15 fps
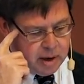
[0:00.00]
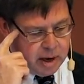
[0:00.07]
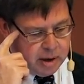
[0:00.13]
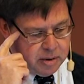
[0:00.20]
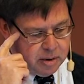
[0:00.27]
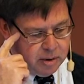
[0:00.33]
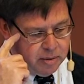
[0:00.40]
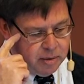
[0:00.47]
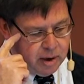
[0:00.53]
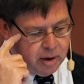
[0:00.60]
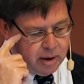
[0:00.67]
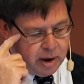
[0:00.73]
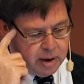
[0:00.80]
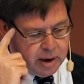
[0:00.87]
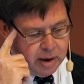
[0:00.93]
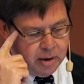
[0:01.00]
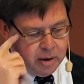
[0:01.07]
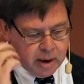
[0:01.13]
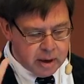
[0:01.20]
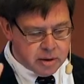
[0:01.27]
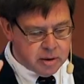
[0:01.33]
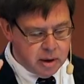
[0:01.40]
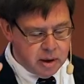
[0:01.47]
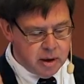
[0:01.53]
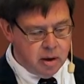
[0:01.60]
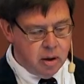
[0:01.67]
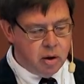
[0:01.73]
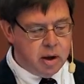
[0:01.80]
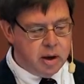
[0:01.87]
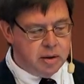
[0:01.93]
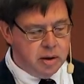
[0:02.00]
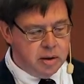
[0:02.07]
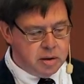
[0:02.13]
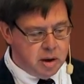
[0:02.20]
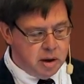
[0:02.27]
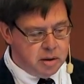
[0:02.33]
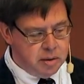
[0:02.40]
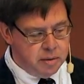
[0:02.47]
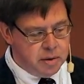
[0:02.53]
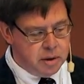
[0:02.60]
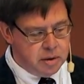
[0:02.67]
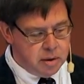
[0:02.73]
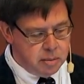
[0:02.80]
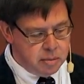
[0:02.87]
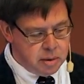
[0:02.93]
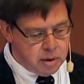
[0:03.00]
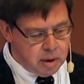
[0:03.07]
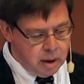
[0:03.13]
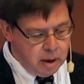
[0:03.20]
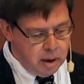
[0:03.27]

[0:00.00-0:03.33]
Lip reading: to actually figure out how you actually can look at these kinds of systems